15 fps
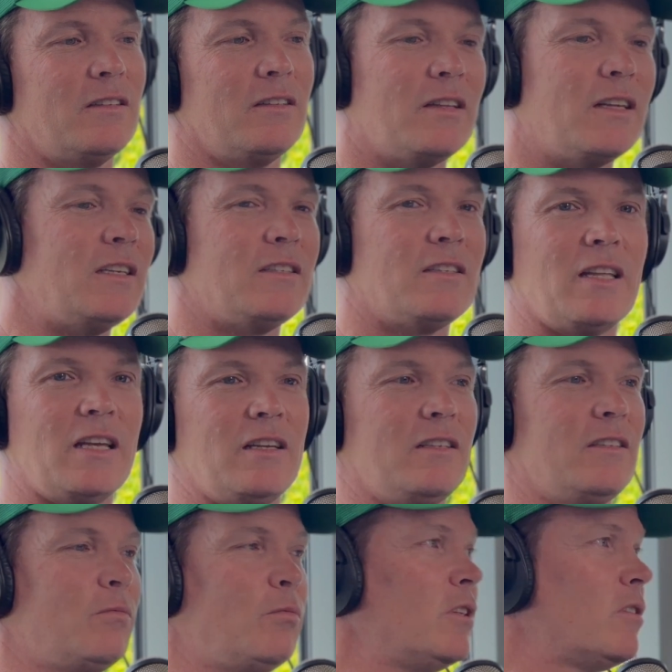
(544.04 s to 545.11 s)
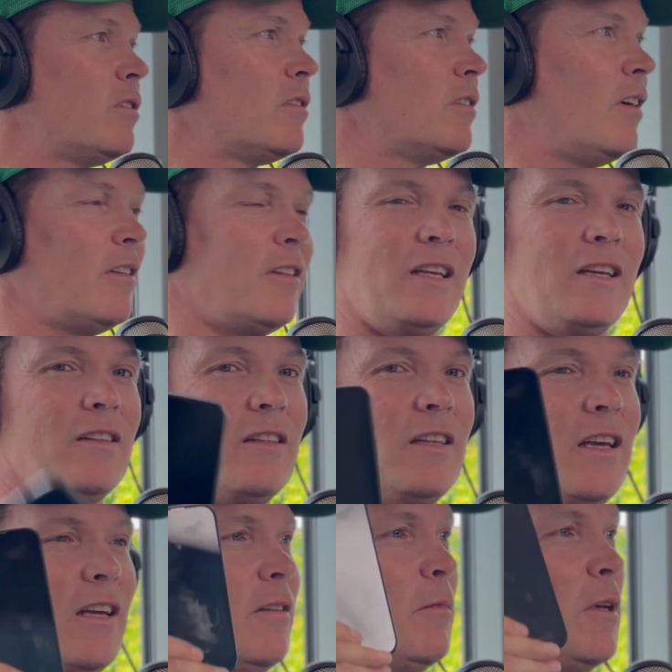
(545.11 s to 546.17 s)
these things which I think are
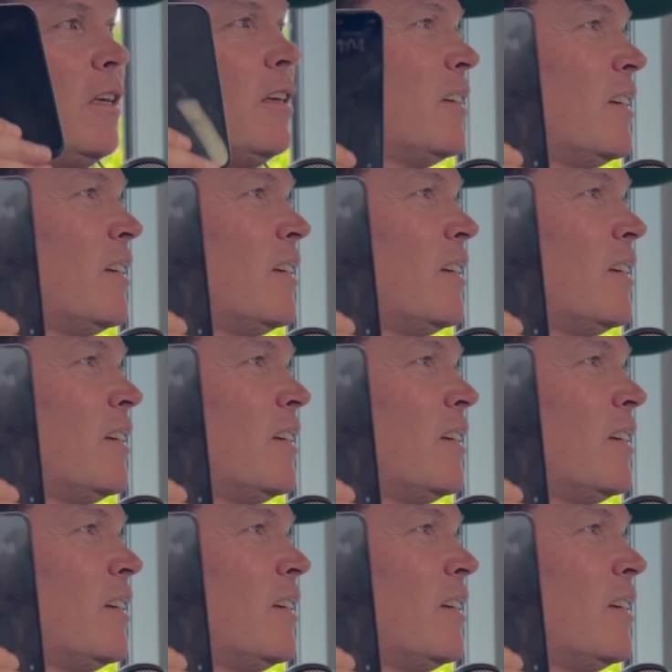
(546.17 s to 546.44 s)
the enemy